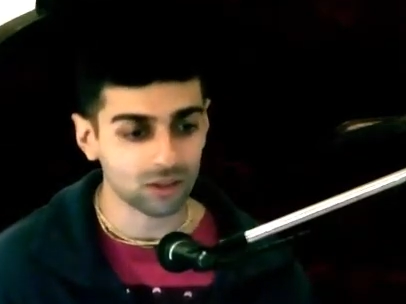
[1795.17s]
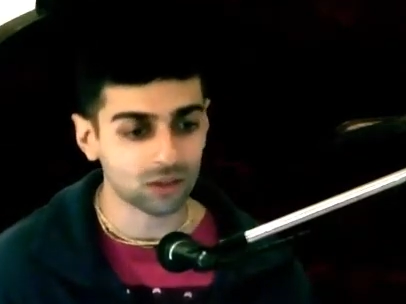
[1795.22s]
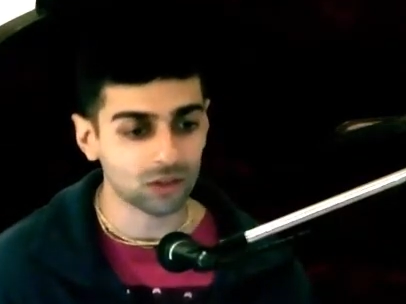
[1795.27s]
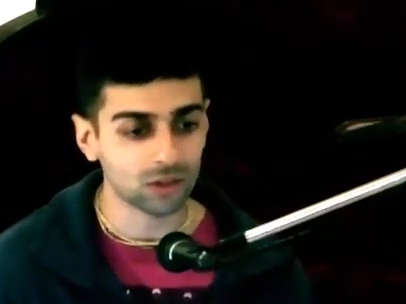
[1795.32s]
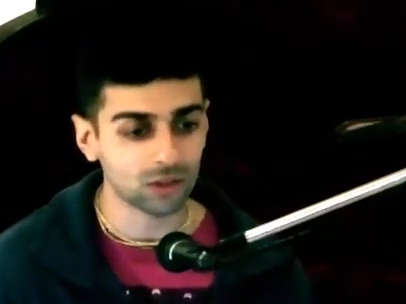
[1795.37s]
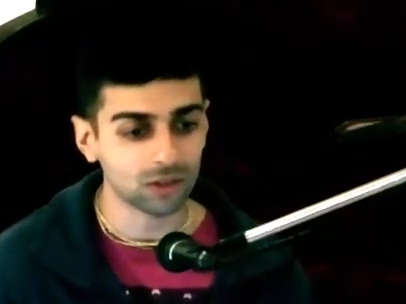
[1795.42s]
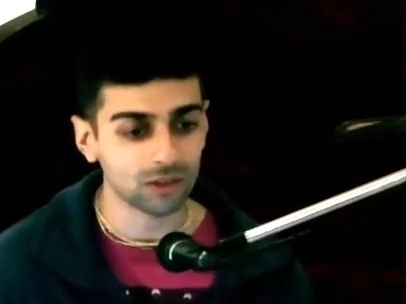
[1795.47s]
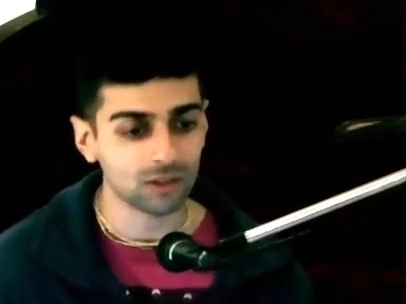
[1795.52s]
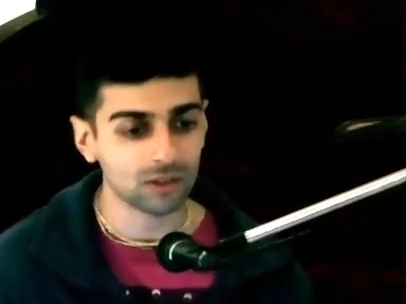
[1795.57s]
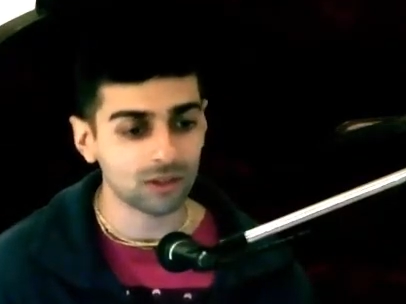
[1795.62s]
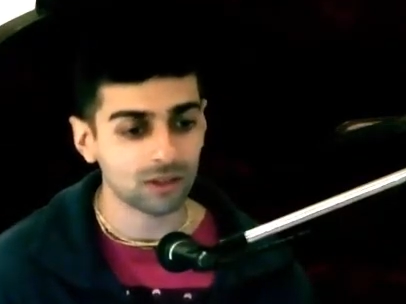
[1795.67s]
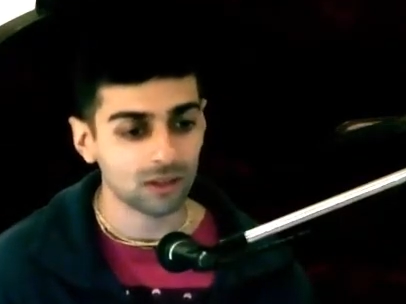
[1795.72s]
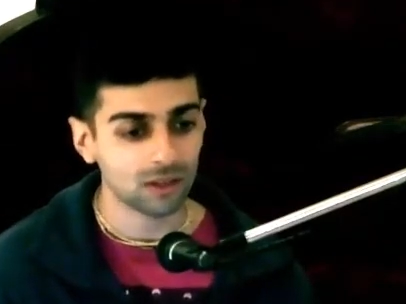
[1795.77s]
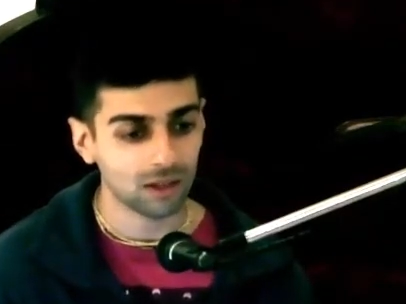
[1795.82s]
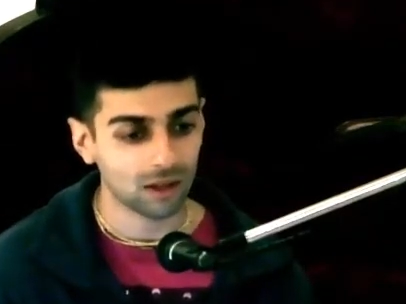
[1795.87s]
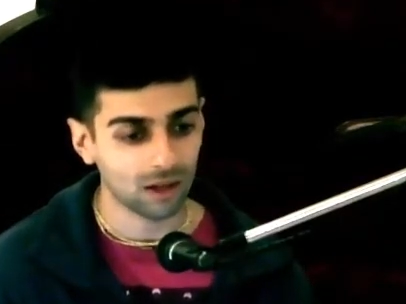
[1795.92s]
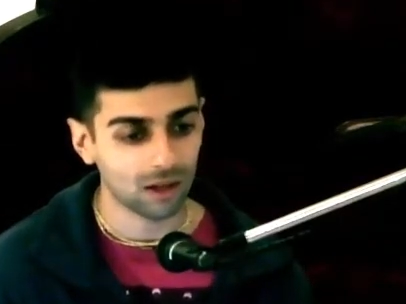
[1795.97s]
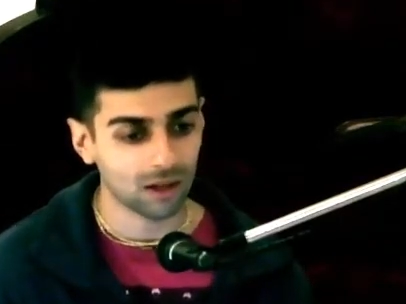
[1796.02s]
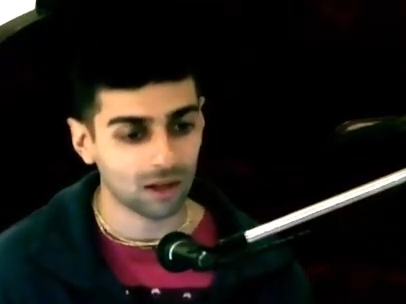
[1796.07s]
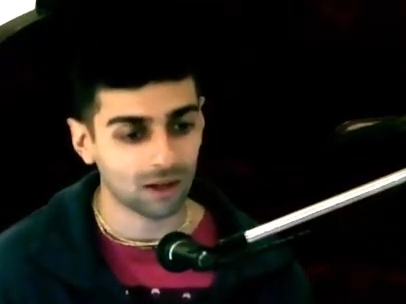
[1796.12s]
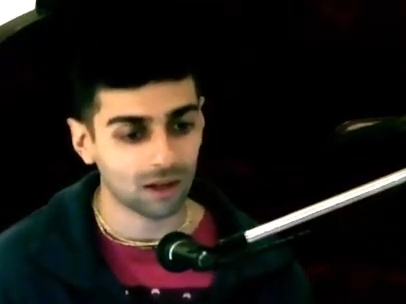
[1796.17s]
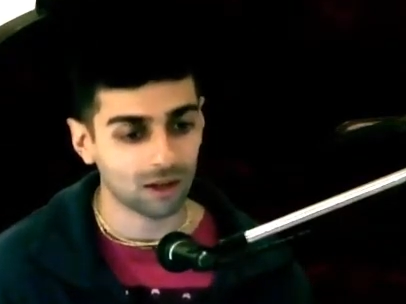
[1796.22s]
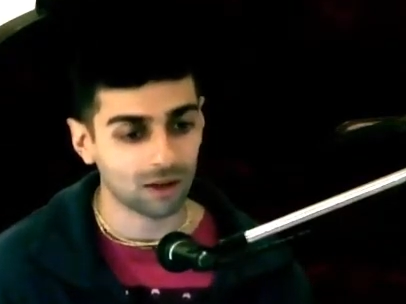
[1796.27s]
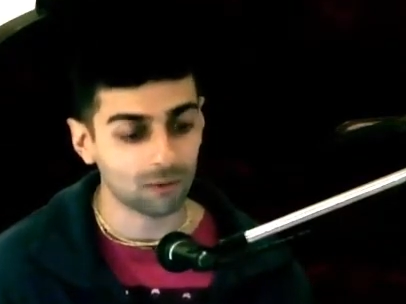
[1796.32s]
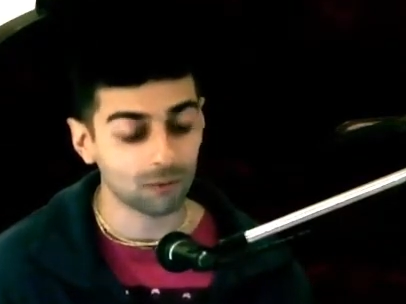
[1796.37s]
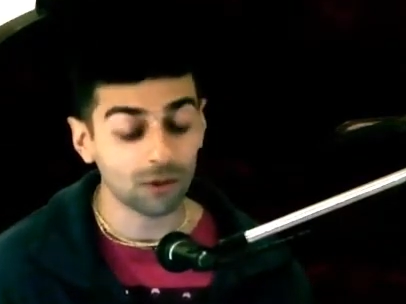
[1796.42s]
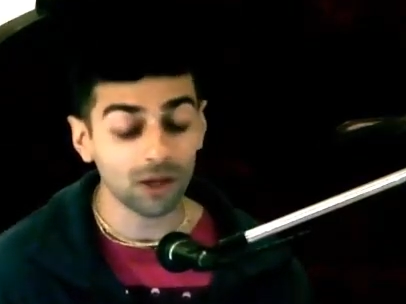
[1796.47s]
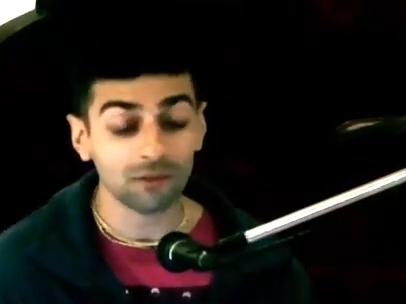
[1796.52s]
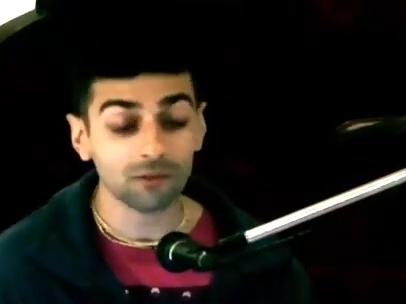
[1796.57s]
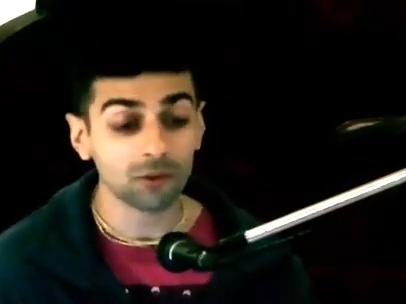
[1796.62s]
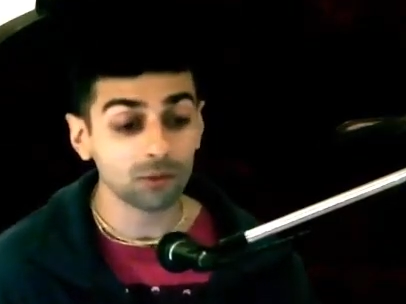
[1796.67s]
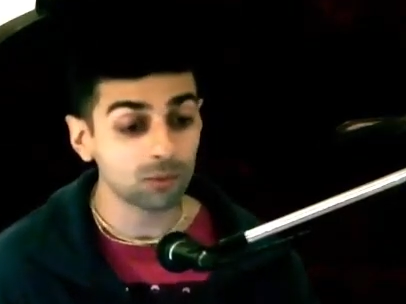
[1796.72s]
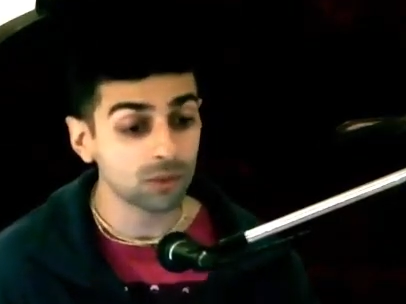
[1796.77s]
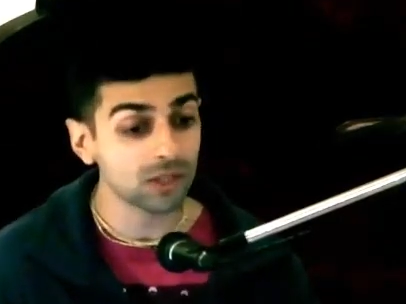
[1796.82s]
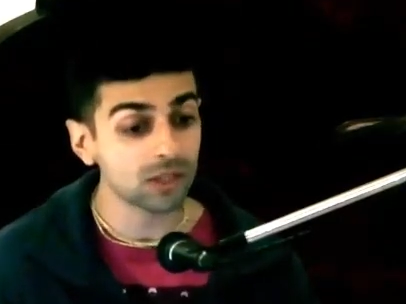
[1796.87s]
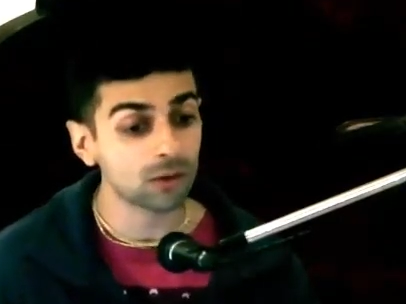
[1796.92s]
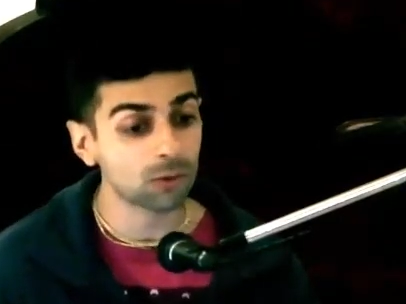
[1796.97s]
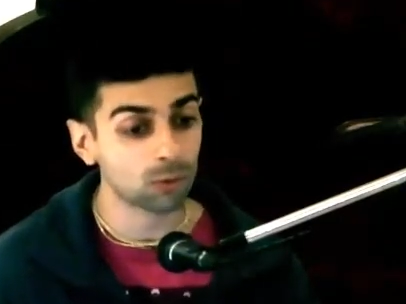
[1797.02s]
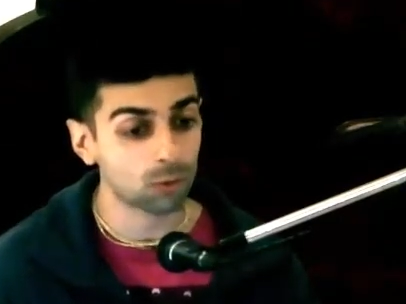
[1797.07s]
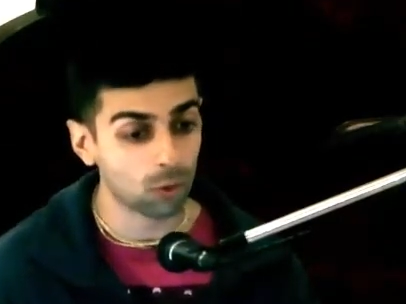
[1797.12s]
good, we have to
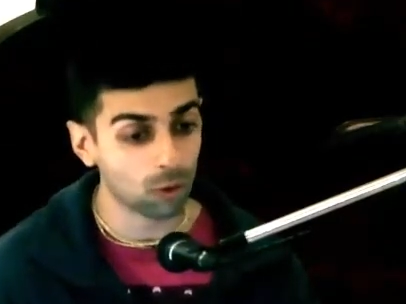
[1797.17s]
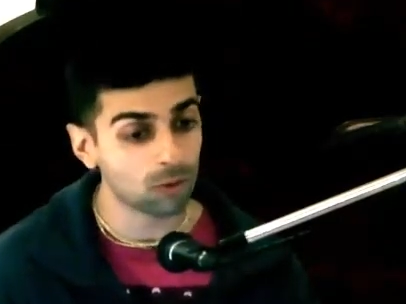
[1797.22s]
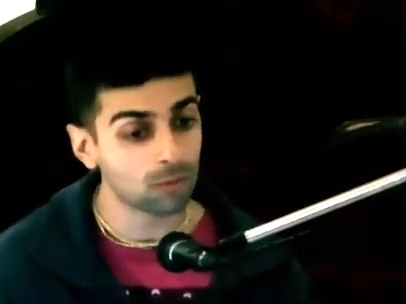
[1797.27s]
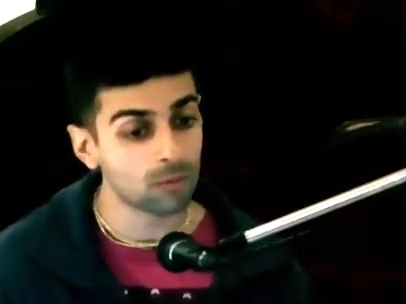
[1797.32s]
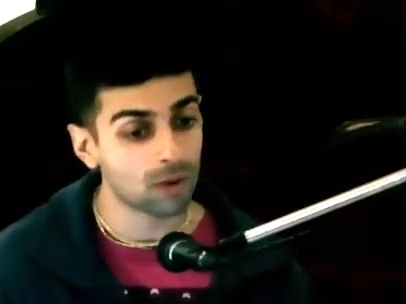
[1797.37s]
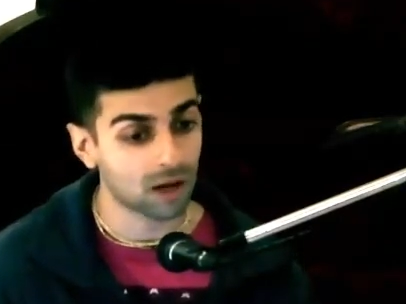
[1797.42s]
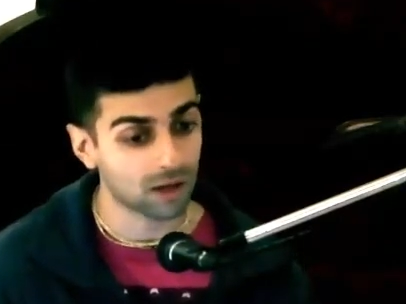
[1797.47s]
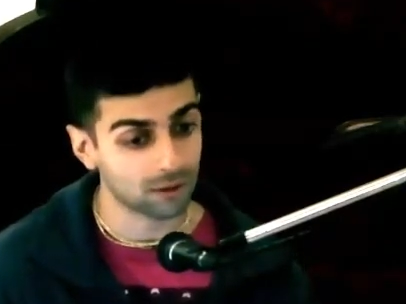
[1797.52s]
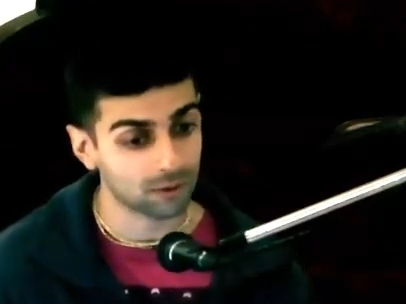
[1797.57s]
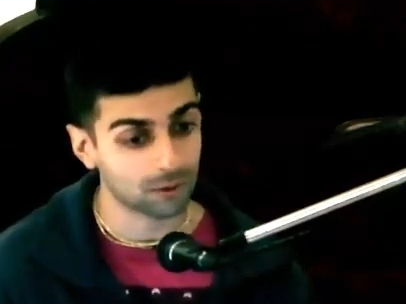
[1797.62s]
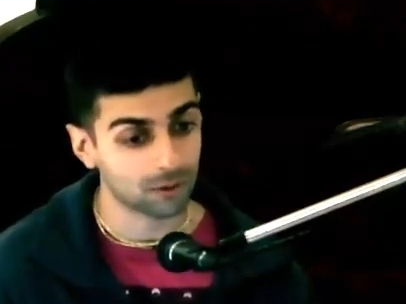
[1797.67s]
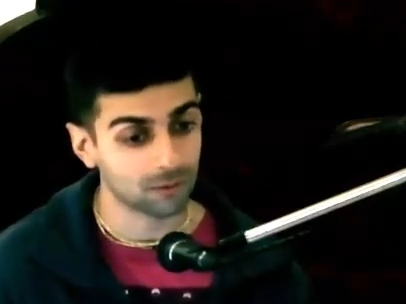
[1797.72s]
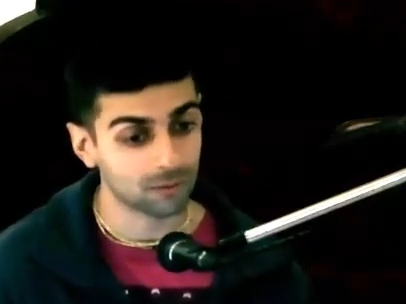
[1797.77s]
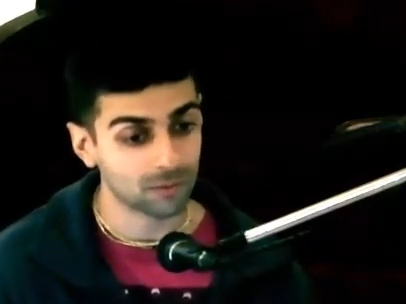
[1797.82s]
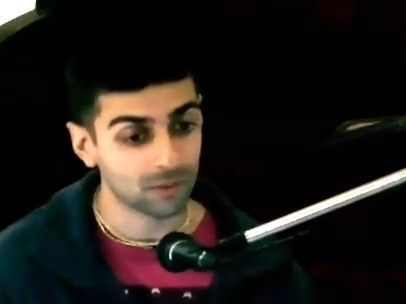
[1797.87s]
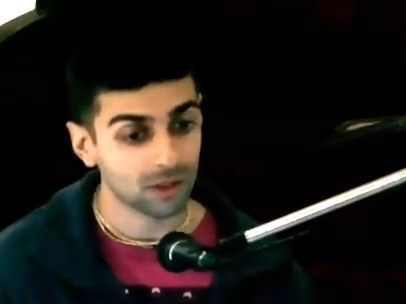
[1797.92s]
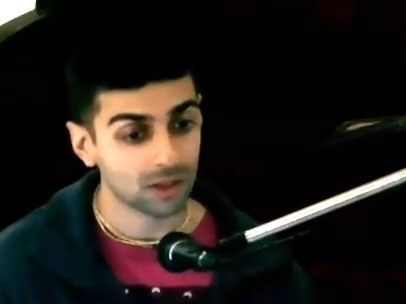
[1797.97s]
be a role model.